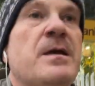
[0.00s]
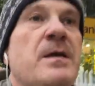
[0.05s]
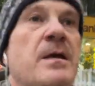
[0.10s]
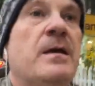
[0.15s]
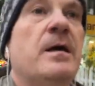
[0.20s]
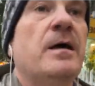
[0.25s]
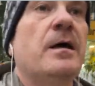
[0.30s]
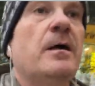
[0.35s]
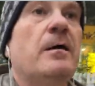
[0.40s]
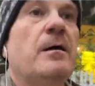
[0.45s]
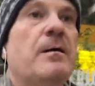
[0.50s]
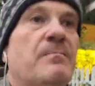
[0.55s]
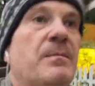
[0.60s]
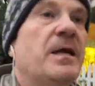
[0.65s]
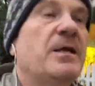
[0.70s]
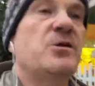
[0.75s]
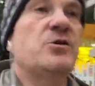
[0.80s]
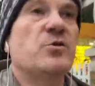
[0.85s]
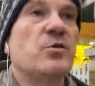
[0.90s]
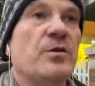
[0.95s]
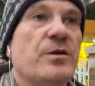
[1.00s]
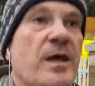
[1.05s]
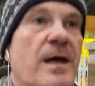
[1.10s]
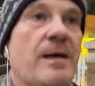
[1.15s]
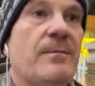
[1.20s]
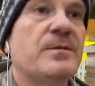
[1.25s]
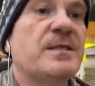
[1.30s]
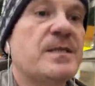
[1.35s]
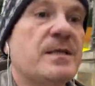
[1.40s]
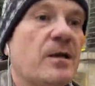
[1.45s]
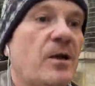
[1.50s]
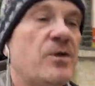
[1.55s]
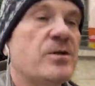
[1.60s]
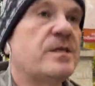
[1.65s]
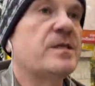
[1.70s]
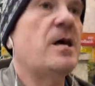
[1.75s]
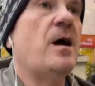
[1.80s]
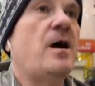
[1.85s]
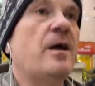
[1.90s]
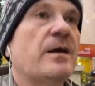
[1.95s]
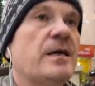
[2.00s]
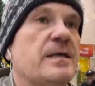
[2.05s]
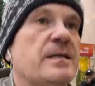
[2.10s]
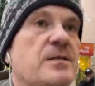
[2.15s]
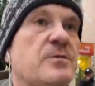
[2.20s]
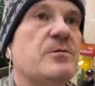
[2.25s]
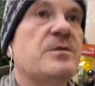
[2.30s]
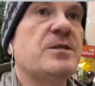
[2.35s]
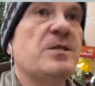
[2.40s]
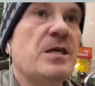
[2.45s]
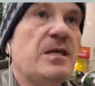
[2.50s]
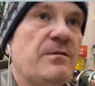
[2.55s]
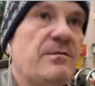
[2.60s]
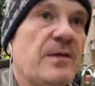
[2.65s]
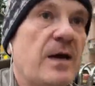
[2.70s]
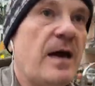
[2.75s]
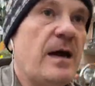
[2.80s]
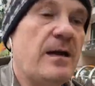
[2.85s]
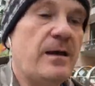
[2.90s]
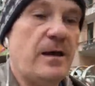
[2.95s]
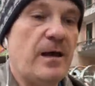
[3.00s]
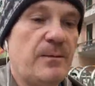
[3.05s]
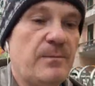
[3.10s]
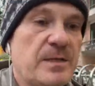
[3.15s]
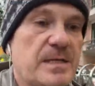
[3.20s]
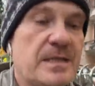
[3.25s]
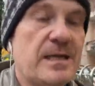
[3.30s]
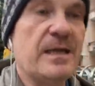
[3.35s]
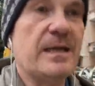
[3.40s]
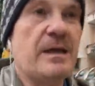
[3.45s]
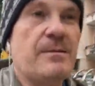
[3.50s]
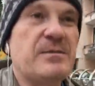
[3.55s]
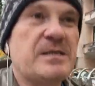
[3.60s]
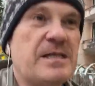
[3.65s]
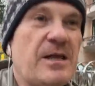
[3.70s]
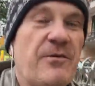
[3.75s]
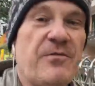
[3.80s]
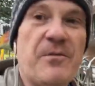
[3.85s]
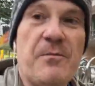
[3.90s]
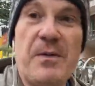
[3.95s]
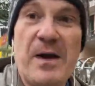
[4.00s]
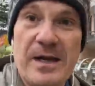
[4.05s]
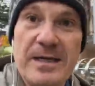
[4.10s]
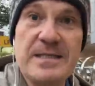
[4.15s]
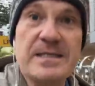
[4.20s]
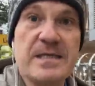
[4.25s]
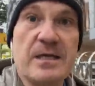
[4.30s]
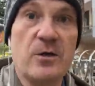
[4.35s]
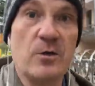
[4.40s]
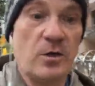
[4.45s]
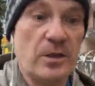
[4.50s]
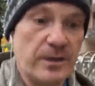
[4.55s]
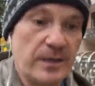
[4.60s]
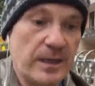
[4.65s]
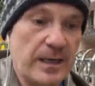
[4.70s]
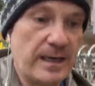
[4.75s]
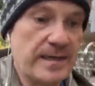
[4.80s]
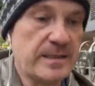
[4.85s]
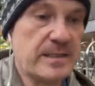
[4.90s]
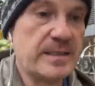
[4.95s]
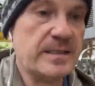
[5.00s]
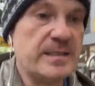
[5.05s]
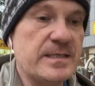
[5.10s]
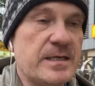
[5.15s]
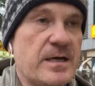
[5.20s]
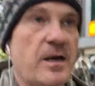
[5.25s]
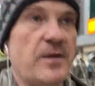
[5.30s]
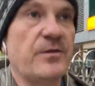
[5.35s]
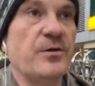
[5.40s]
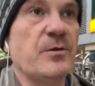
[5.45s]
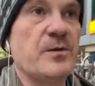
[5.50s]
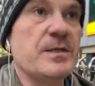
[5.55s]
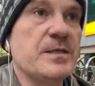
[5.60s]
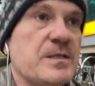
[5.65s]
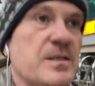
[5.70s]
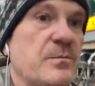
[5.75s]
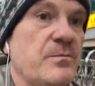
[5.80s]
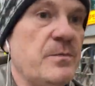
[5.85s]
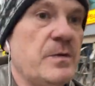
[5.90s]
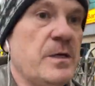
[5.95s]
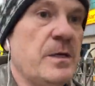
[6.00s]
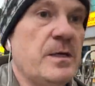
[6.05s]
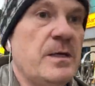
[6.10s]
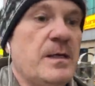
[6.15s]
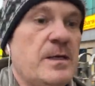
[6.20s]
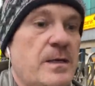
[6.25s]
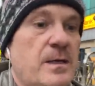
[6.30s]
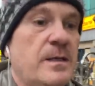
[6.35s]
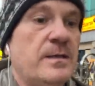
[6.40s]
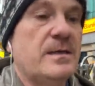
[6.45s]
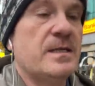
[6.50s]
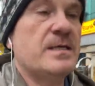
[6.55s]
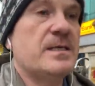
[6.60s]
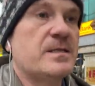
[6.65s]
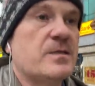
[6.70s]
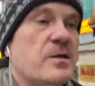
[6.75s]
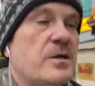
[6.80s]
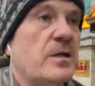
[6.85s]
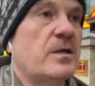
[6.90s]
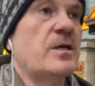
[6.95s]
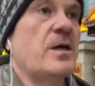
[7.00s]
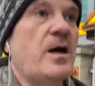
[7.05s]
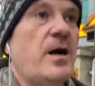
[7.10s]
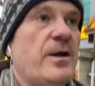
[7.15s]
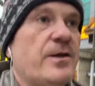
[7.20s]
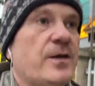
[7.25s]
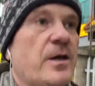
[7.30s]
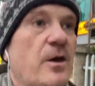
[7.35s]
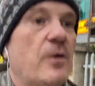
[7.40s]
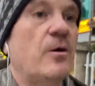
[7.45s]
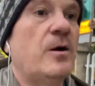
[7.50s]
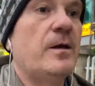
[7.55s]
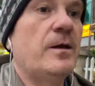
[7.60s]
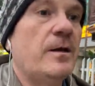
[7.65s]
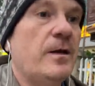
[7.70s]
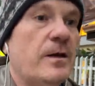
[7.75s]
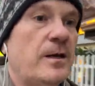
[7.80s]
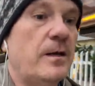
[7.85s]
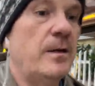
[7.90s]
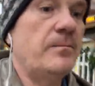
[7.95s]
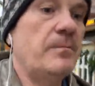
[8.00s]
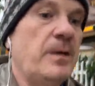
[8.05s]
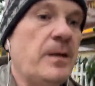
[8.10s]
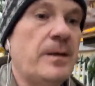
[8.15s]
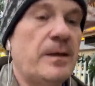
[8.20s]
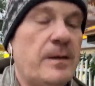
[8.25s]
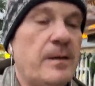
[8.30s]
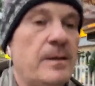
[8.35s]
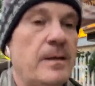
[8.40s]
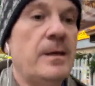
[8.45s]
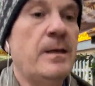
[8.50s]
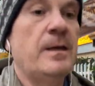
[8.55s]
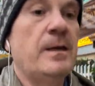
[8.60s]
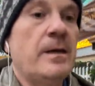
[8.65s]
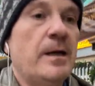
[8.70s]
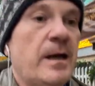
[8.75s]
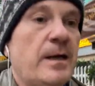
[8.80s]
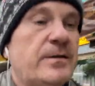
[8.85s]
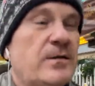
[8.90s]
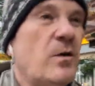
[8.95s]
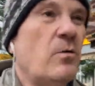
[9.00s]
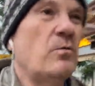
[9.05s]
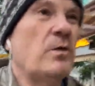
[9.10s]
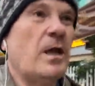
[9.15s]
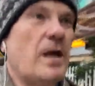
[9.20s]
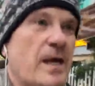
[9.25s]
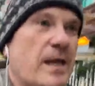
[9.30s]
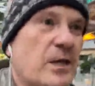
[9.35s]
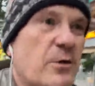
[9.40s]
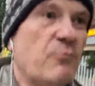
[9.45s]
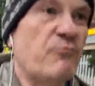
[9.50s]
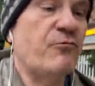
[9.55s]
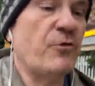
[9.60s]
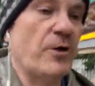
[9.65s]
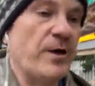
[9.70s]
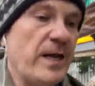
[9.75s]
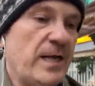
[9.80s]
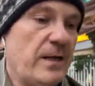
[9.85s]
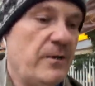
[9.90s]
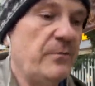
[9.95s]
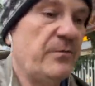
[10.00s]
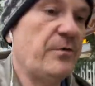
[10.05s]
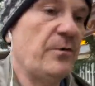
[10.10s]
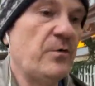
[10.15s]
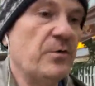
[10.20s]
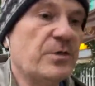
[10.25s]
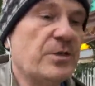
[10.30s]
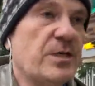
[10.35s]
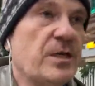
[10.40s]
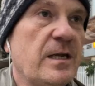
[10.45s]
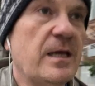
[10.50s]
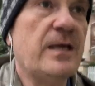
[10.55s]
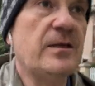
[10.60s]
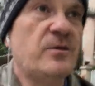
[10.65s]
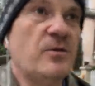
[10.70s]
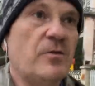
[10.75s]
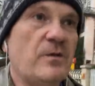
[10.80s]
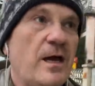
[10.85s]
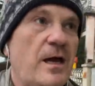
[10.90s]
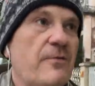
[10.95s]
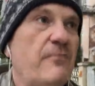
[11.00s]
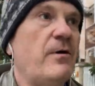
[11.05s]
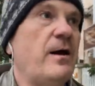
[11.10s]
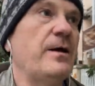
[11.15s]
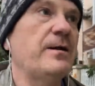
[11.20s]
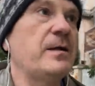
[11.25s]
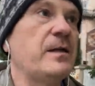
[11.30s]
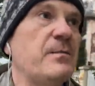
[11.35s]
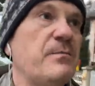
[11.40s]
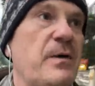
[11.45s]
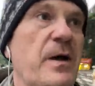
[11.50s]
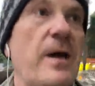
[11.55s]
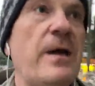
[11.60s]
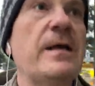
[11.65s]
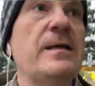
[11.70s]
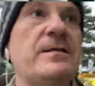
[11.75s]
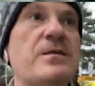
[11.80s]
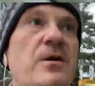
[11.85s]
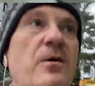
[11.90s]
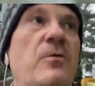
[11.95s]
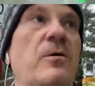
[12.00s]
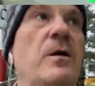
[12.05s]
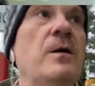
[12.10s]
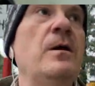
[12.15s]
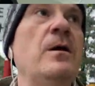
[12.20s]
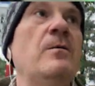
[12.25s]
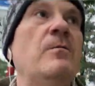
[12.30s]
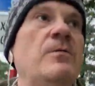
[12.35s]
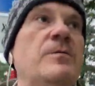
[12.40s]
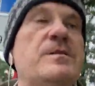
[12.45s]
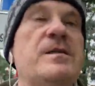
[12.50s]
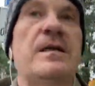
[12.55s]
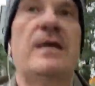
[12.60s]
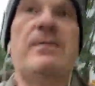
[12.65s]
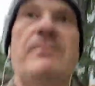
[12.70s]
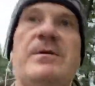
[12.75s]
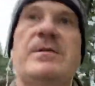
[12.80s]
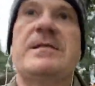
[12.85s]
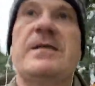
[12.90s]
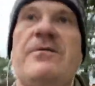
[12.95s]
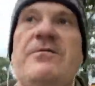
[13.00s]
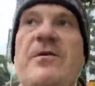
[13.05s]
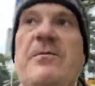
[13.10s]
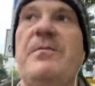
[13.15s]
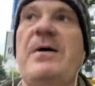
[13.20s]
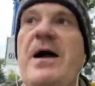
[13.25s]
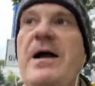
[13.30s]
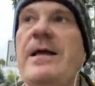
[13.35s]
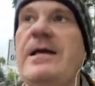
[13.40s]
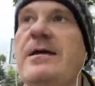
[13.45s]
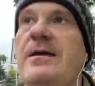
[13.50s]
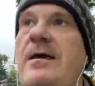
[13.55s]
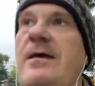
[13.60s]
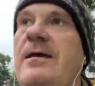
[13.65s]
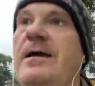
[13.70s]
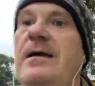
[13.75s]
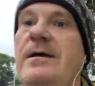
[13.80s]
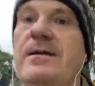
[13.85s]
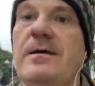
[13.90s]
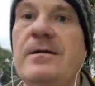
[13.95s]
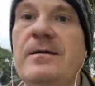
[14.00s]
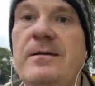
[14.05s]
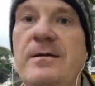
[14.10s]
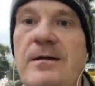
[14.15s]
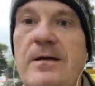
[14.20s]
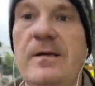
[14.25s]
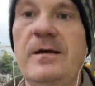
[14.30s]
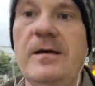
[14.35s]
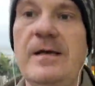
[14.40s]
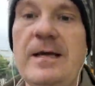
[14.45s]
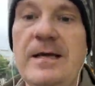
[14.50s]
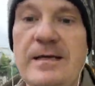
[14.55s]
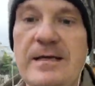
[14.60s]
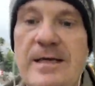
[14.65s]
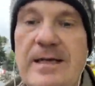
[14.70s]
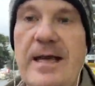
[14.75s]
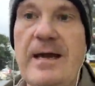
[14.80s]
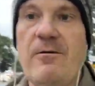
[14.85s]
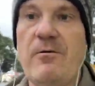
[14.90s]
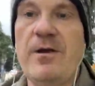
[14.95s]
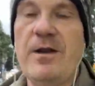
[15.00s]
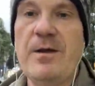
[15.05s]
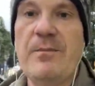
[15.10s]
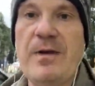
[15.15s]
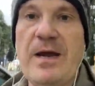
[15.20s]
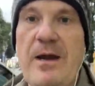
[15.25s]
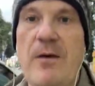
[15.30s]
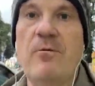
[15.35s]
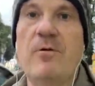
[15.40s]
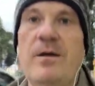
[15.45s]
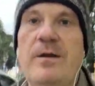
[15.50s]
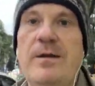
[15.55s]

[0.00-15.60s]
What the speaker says: and make sure that I'm still on target to achieve that until I get myself a bicycle and can actually start doing some decent cardio. I don't like running, unfortunately. I do like riding a bike, so once I get myself a bike, I can get out and about